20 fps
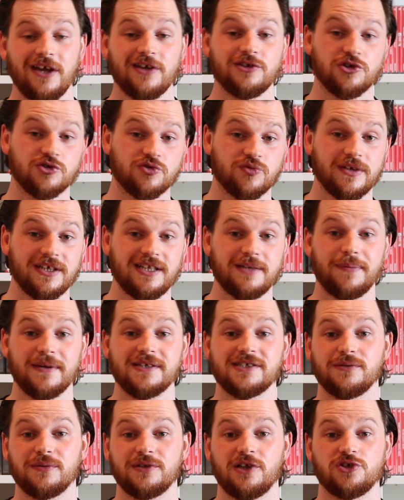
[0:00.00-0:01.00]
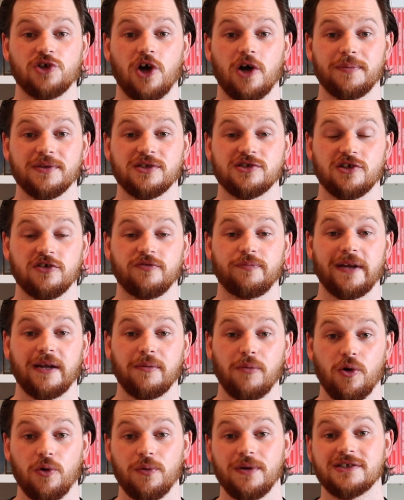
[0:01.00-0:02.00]
Just really busy with the job and stuff, but
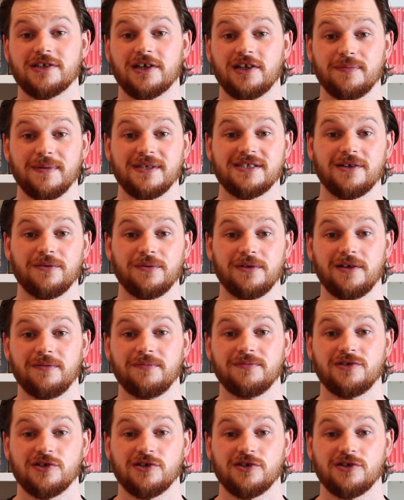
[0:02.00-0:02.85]
I'm always going to be doing them.